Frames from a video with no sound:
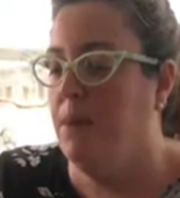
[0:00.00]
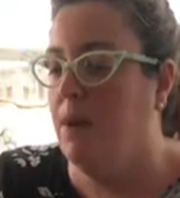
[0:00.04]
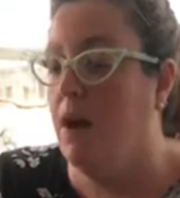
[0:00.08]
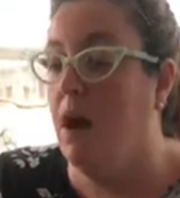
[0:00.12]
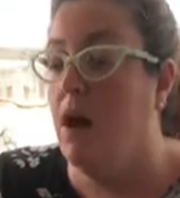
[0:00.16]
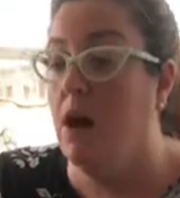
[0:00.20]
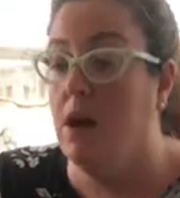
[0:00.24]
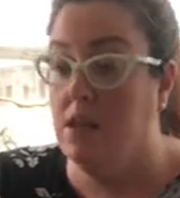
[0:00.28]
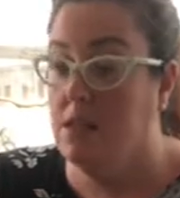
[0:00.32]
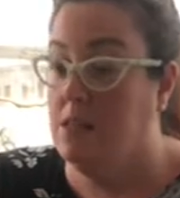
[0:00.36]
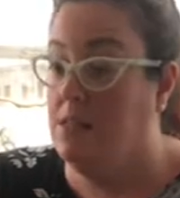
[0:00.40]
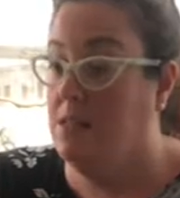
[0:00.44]

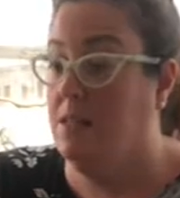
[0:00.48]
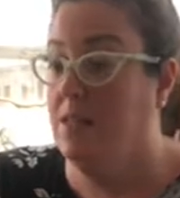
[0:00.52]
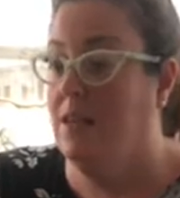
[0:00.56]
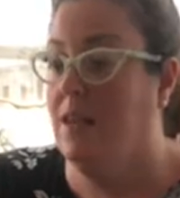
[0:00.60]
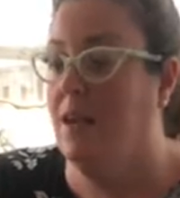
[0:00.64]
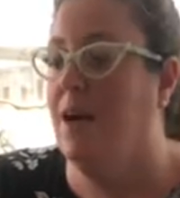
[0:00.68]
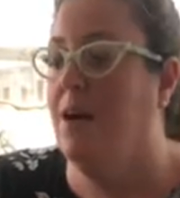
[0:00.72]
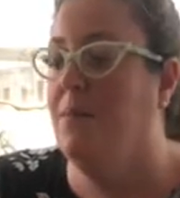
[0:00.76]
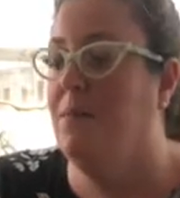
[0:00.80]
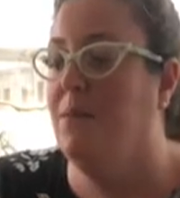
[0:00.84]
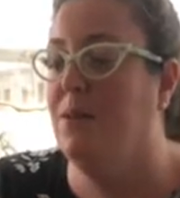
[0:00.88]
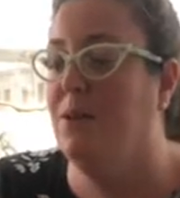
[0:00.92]

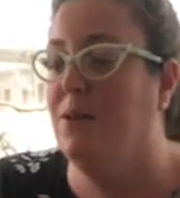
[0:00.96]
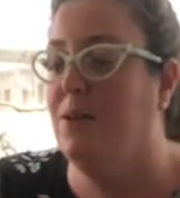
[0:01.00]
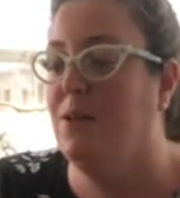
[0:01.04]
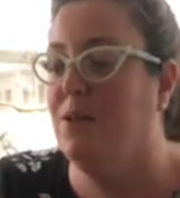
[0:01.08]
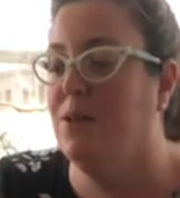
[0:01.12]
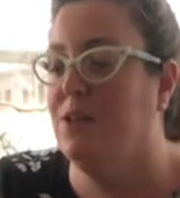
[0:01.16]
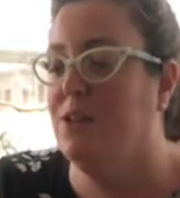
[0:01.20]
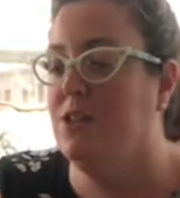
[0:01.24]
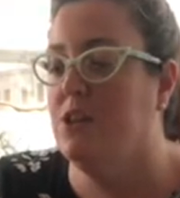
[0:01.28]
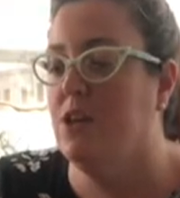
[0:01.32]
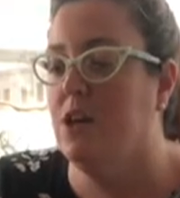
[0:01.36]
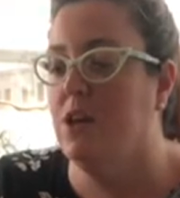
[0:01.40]
Honestly, I'm a little
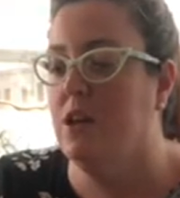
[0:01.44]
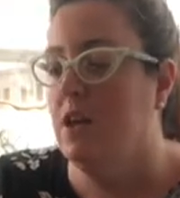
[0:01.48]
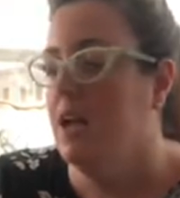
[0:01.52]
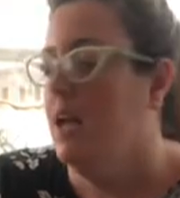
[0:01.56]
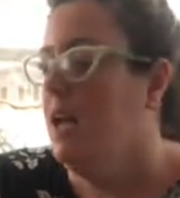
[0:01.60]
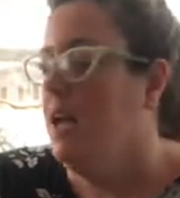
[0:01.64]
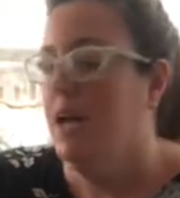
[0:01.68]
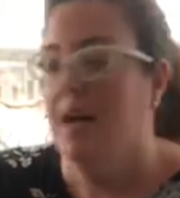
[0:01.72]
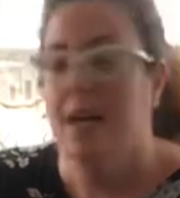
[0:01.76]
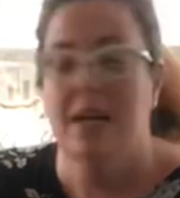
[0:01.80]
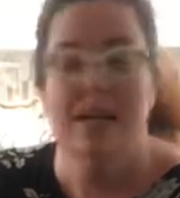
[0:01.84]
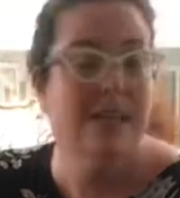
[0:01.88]
concerned
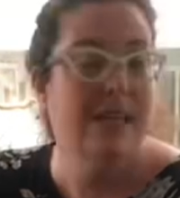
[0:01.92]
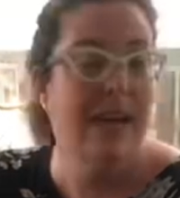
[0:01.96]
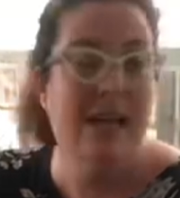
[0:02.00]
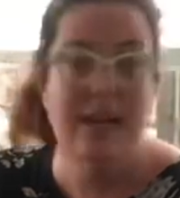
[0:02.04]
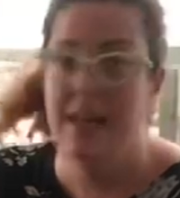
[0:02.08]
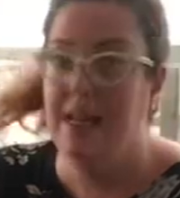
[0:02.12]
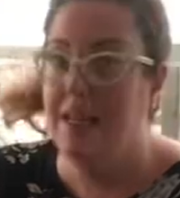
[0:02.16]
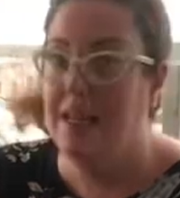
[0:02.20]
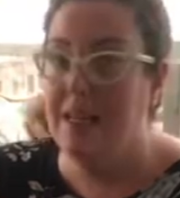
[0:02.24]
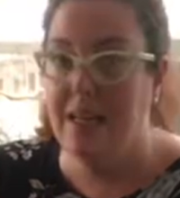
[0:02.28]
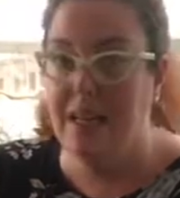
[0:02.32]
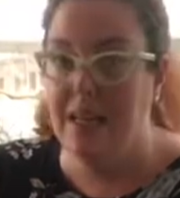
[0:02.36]
because I
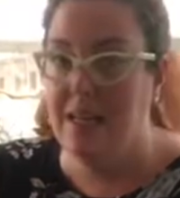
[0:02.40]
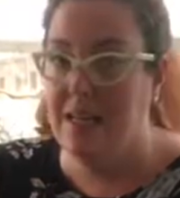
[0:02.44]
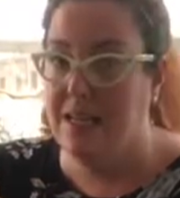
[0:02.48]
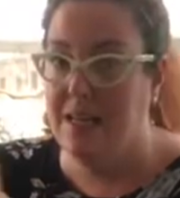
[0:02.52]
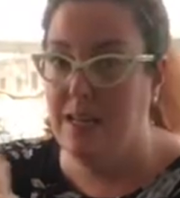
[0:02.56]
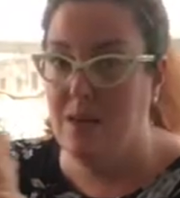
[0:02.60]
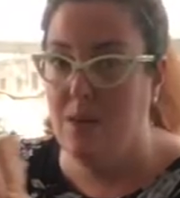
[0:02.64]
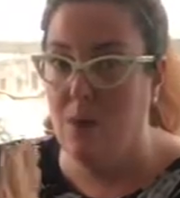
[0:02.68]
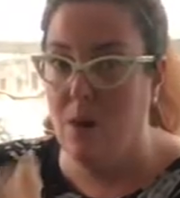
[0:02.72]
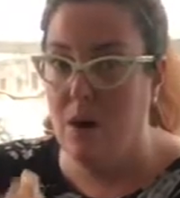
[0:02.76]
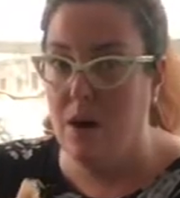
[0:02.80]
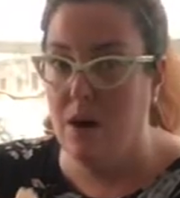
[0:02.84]
didn't need
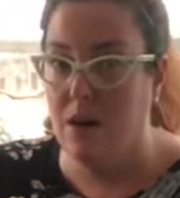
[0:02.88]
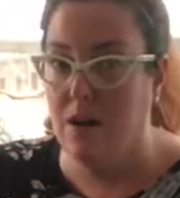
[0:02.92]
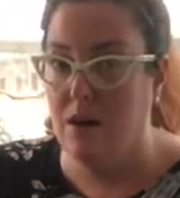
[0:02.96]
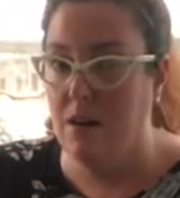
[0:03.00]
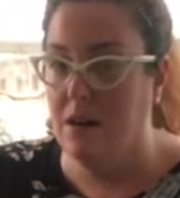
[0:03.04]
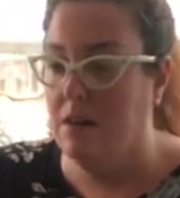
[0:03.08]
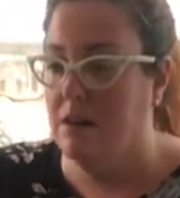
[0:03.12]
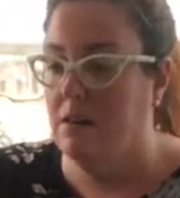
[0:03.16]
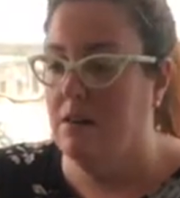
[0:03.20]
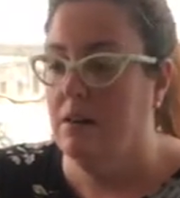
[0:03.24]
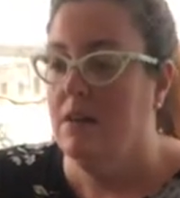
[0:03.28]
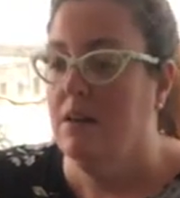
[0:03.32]
any
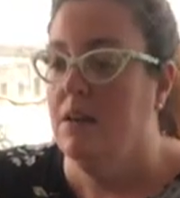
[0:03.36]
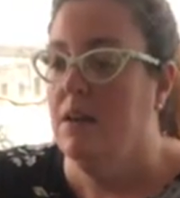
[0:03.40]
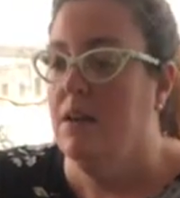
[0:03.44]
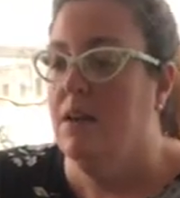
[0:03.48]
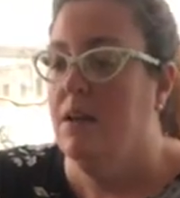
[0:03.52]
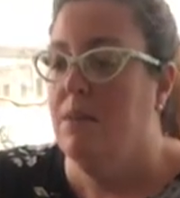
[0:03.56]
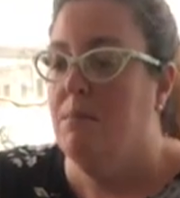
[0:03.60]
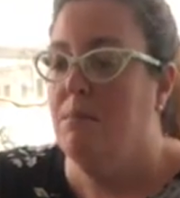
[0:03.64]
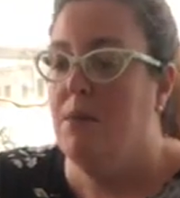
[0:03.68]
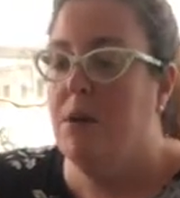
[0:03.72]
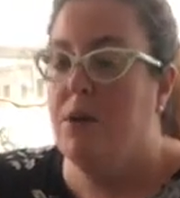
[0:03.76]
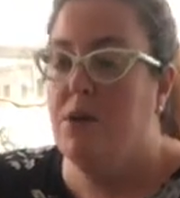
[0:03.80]
water.
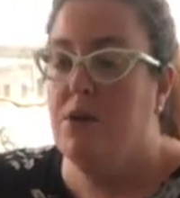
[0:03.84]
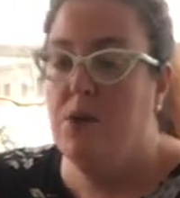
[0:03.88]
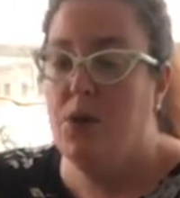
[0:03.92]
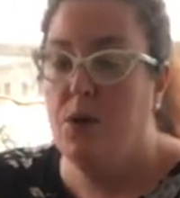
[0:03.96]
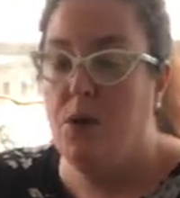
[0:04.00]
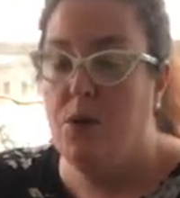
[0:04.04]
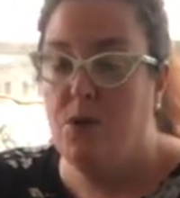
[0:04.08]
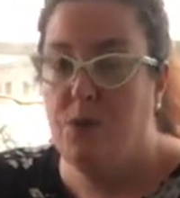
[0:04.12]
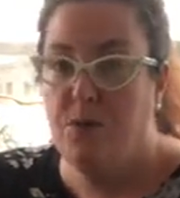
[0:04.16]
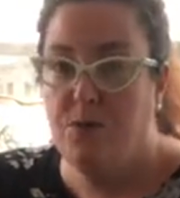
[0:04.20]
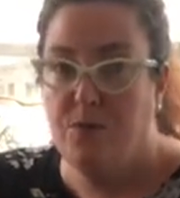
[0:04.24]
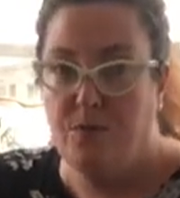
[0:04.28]
My
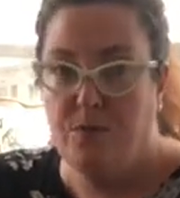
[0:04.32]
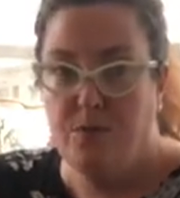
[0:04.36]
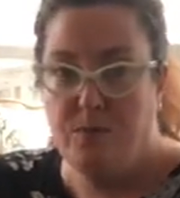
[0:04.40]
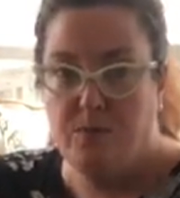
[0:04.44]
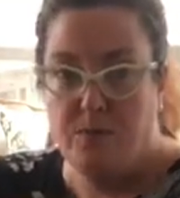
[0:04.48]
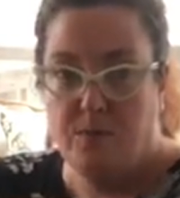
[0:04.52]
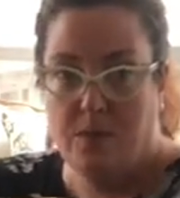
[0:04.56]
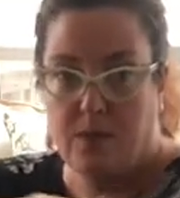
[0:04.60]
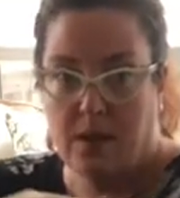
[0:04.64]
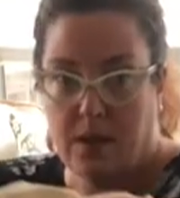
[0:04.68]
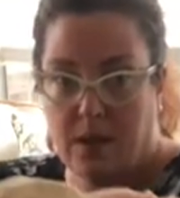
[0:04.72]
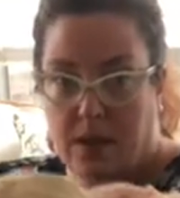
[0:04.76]
dough
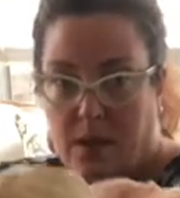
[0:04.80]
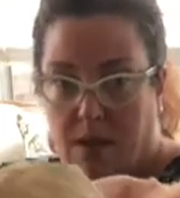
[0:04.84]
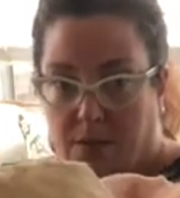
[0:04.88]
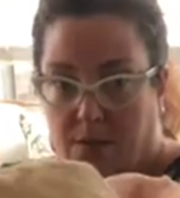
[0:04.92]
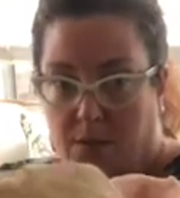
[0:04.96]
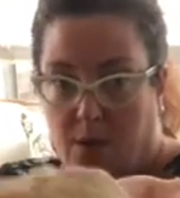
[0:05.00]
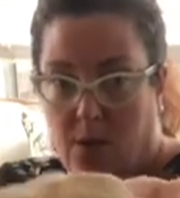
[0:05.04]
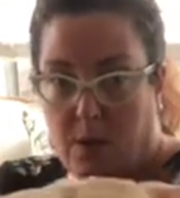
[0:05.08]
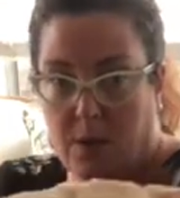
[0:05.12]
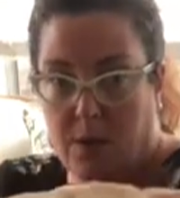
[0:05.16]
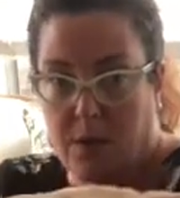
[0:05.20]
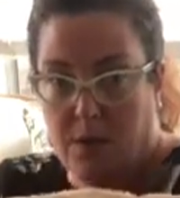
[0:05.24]

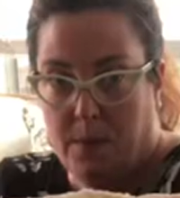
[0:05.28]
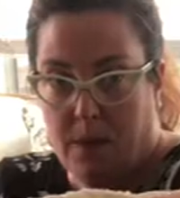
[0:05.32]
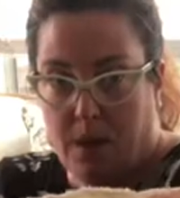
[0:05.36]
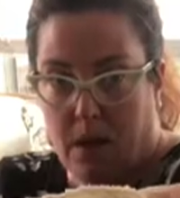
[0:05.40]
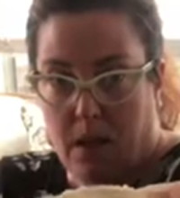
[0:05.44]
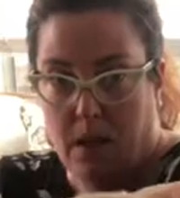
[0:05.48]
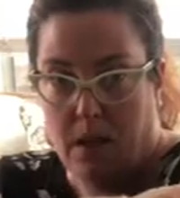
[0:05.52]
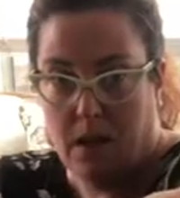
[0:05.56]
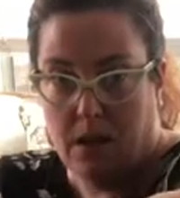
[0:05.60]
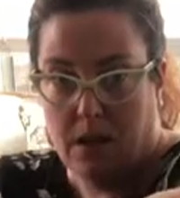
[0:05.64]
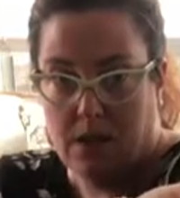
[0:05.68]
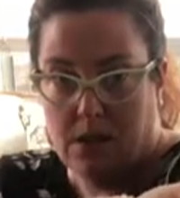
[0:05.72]
formed it
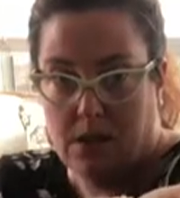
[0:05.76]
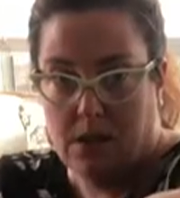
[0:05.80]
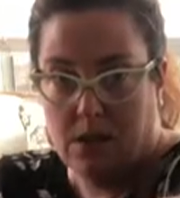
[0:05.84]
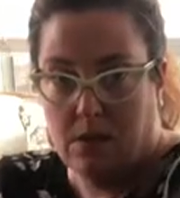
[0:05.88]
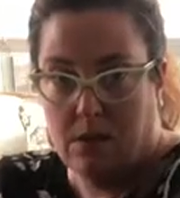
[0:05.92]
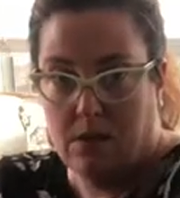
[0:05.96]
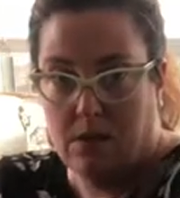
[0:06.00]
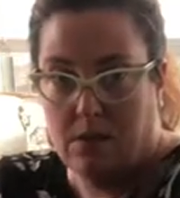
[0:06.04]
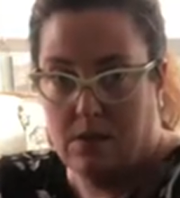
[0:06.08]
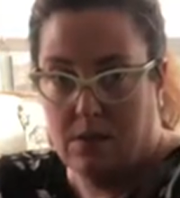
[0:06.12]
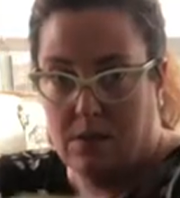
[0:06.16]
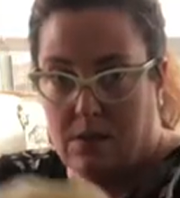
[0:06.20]
all on its
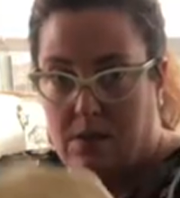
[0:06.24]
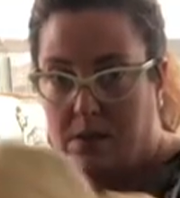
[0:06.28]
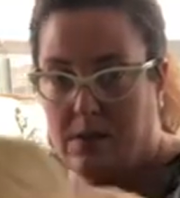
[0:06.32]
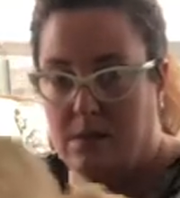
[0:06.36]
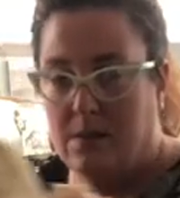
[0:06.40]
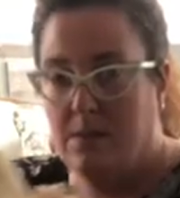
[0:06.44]
own,